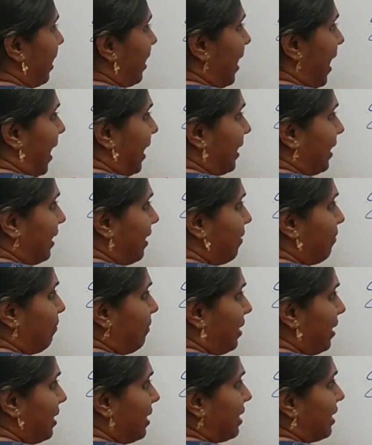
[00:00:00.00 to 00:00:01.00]
Enacted
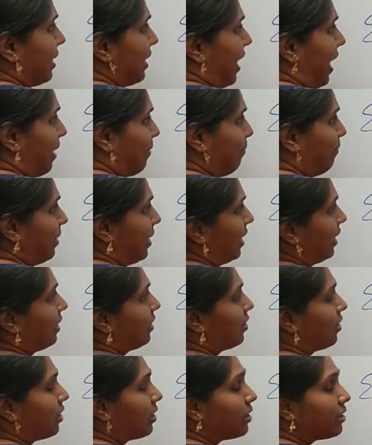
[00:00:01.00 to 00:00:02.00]
means it had been
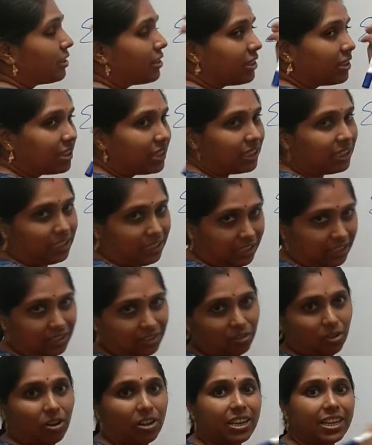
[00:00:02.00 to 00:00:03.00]
written
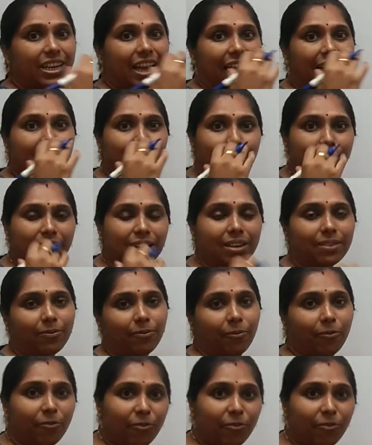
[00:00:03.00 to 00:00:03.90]
or it has been